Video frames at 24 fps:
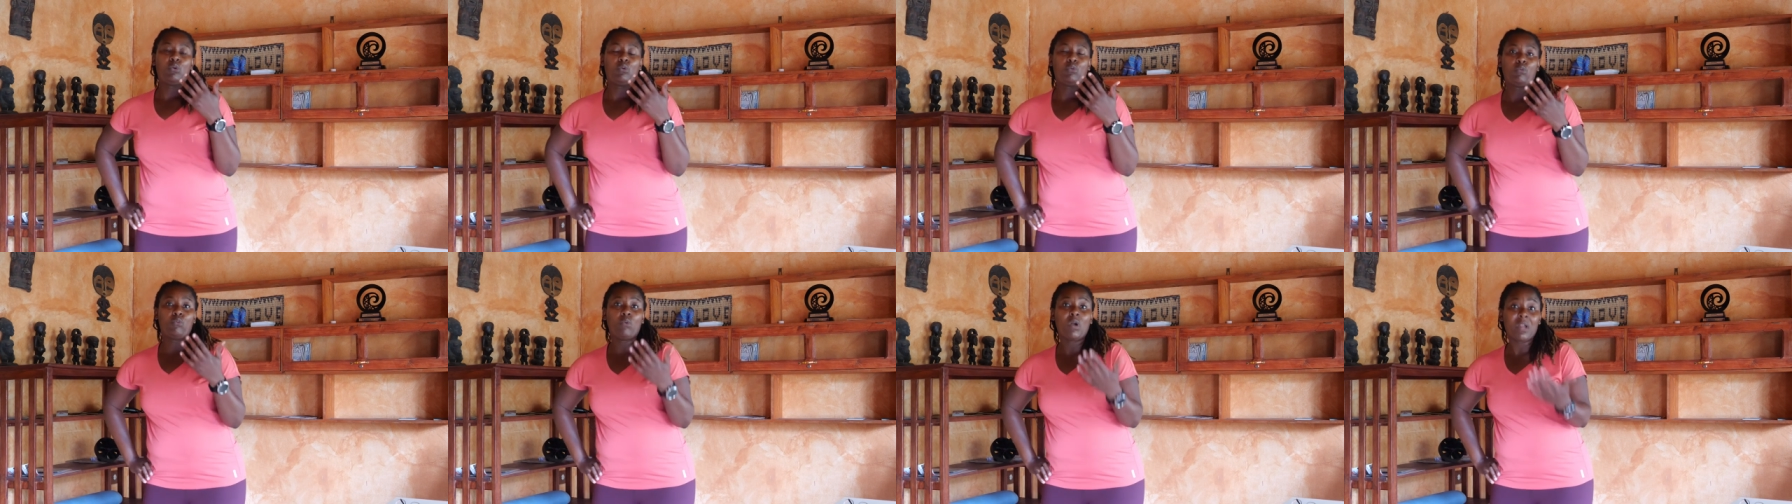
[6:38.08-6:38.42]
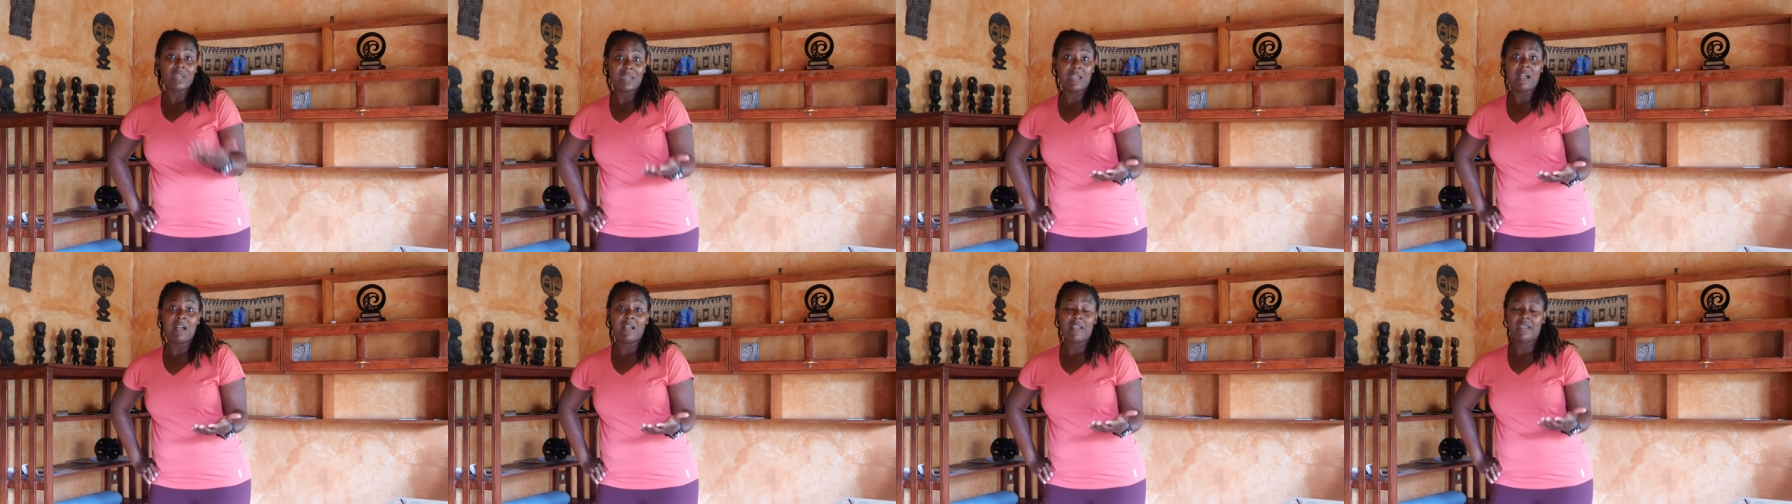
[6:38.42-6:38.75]

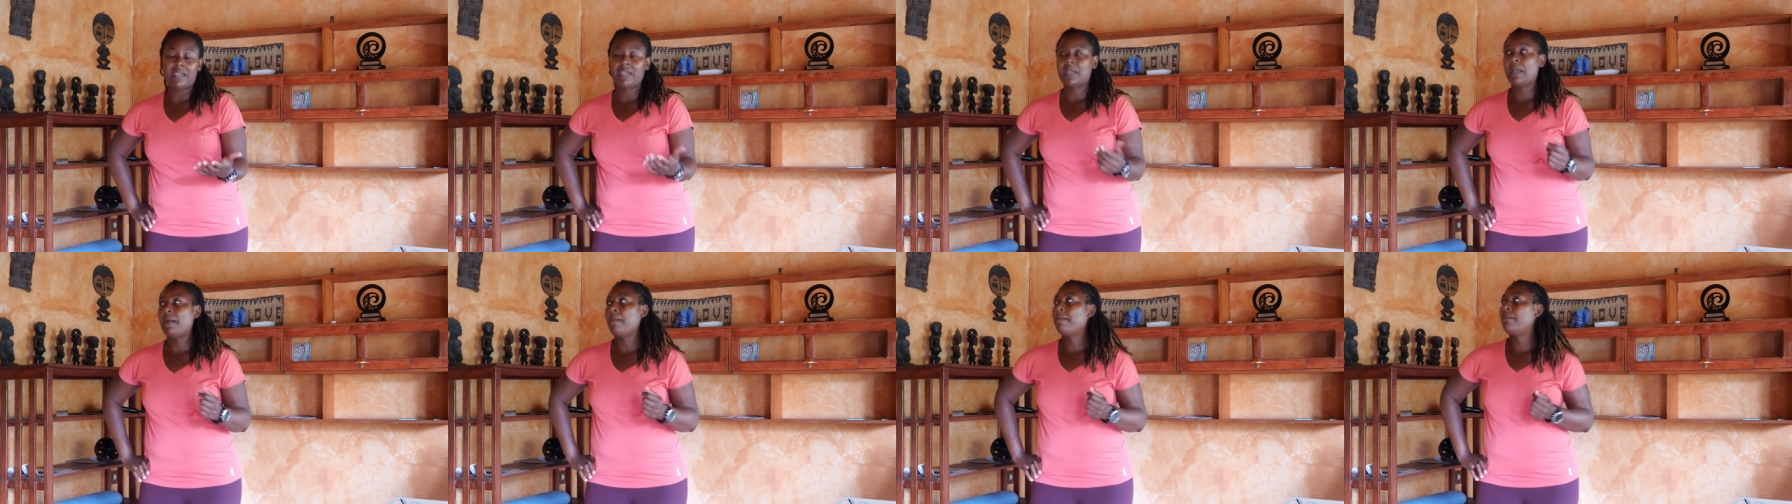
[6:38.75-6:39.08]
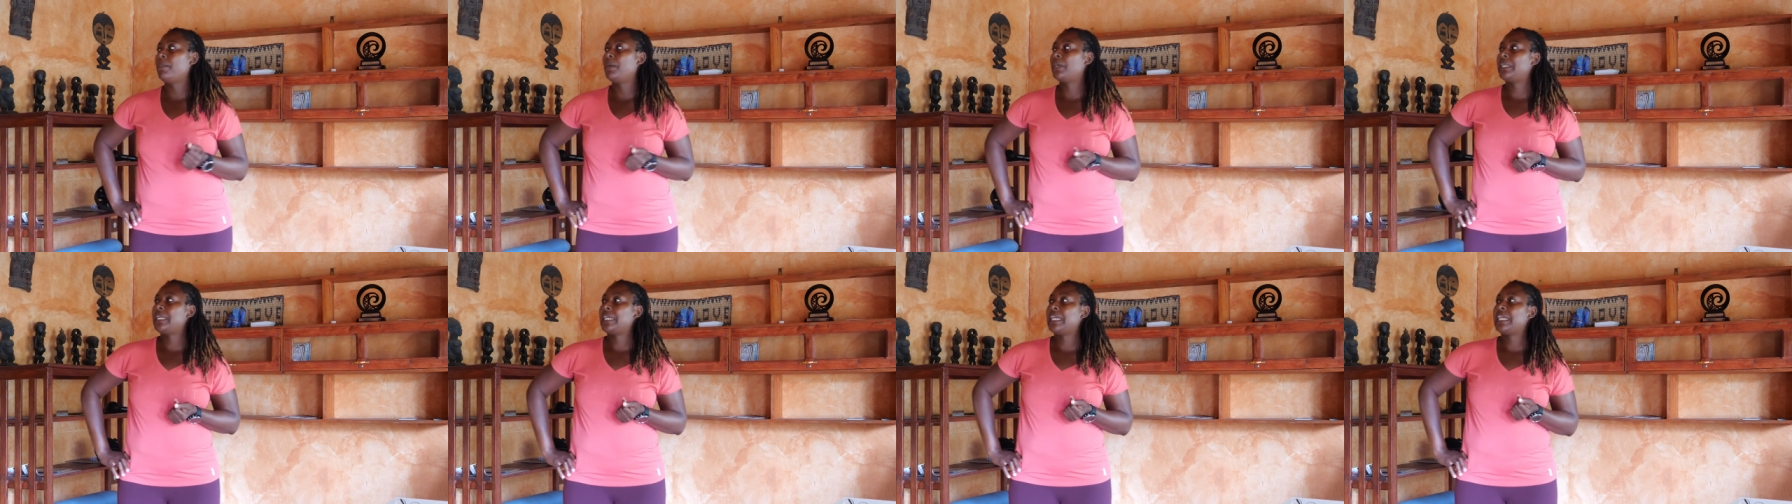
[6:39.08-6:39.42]
one hike.
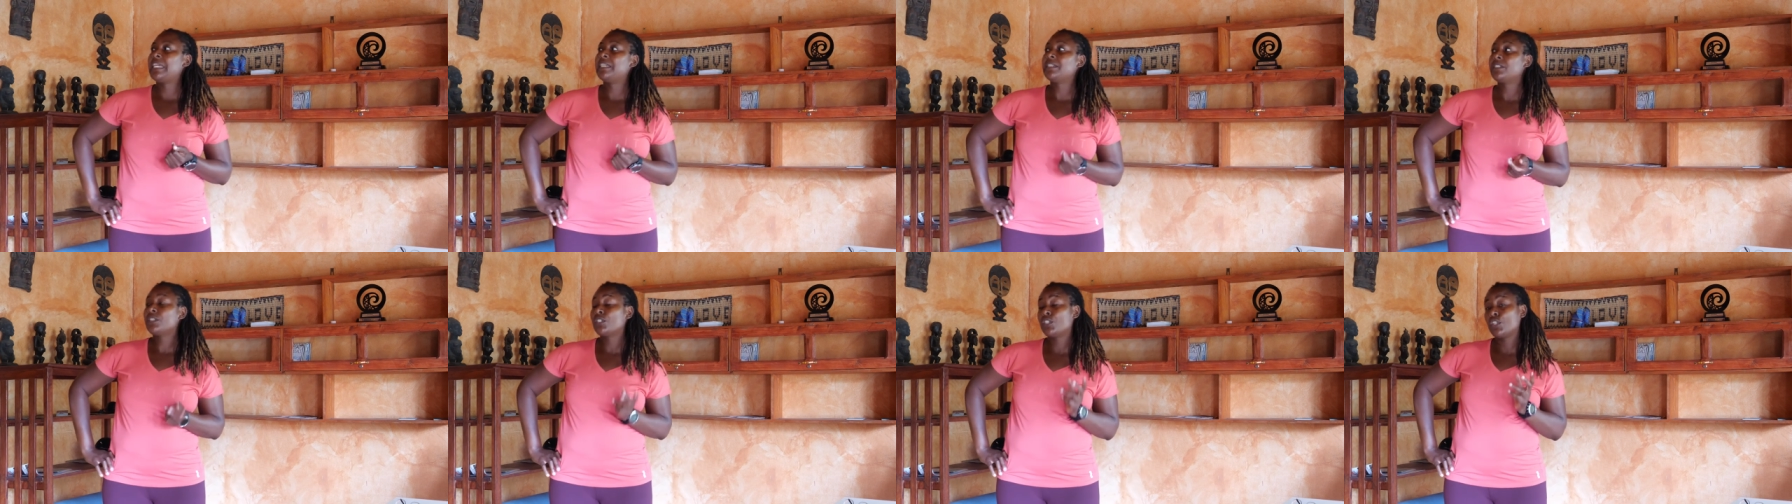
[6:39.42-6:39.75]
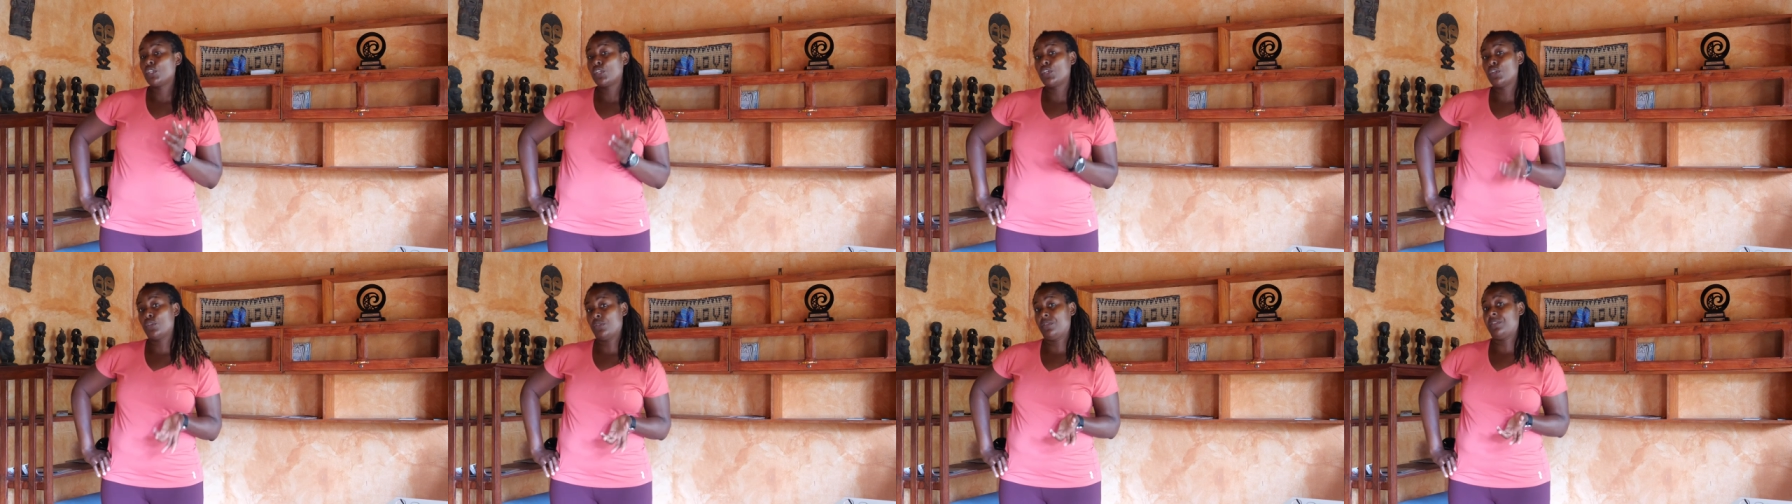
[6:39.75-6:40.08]
But here's the
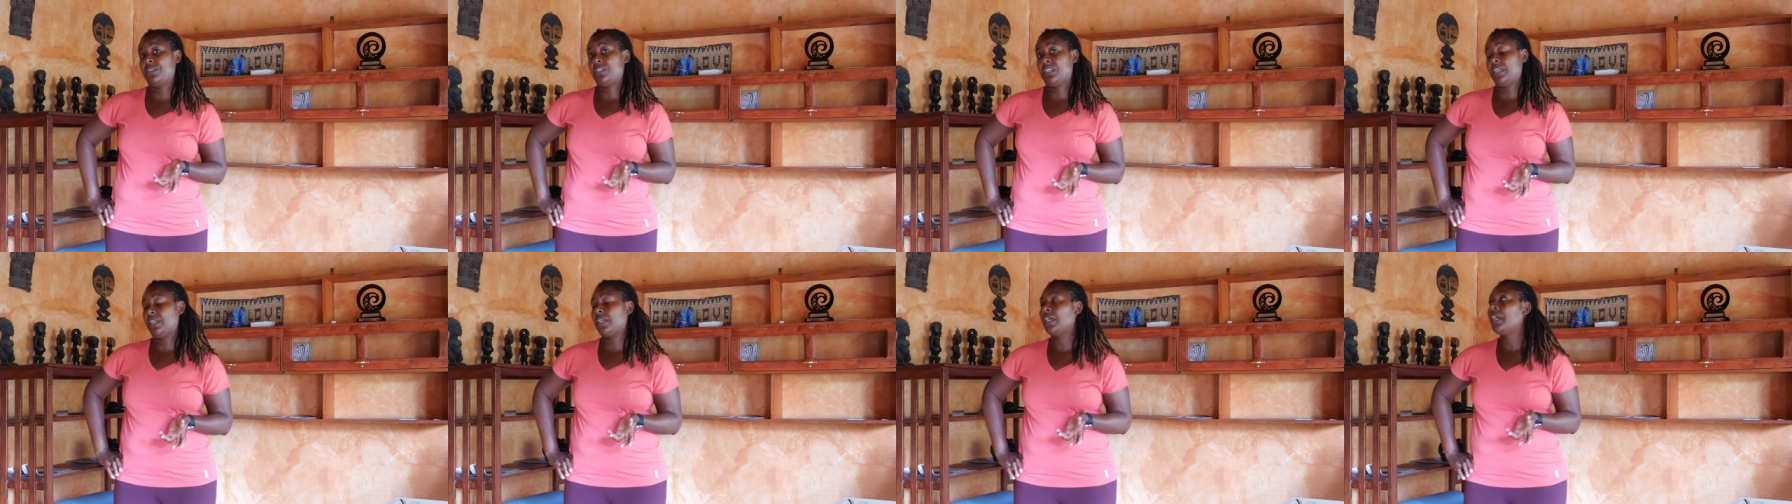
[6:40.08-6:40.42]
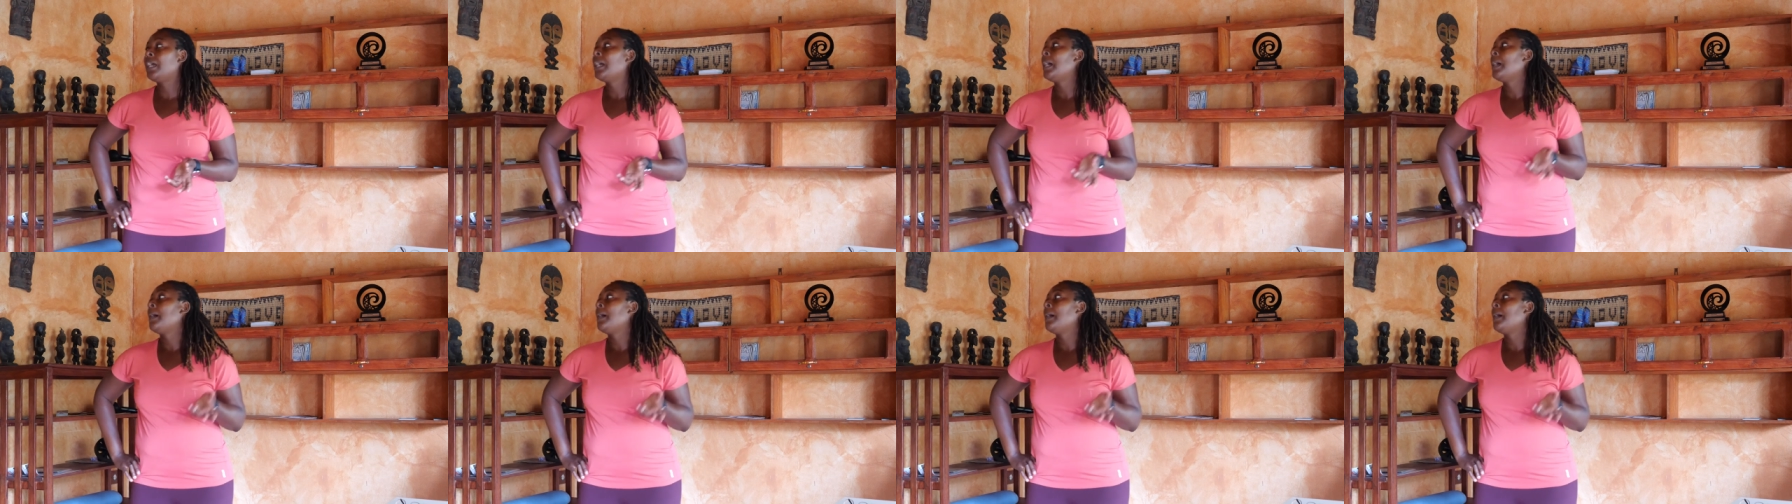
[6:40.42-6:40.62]
good thing